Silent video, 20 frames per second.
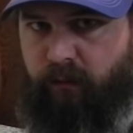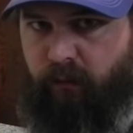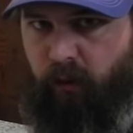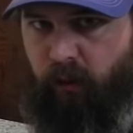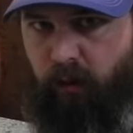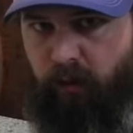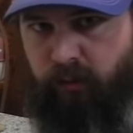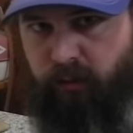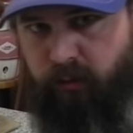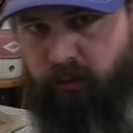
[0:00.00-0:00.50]
for
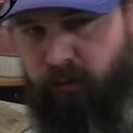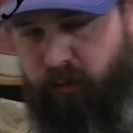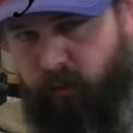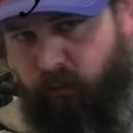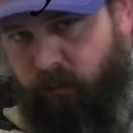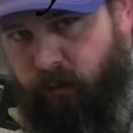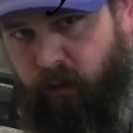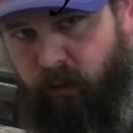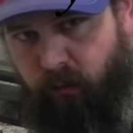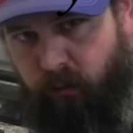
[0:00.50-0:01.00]
our
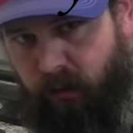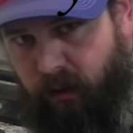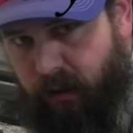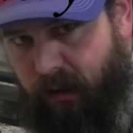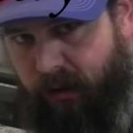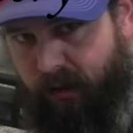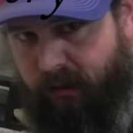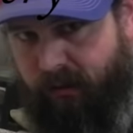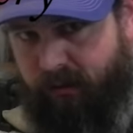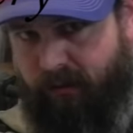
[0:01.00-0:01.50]
YouTube
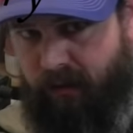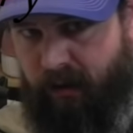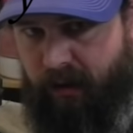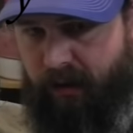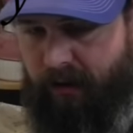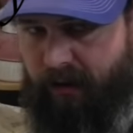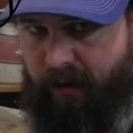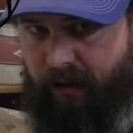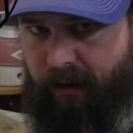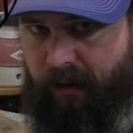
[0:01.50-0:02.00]
Q&A,
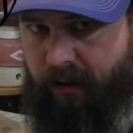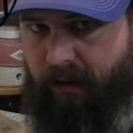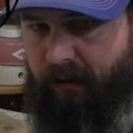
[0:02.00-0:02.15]
and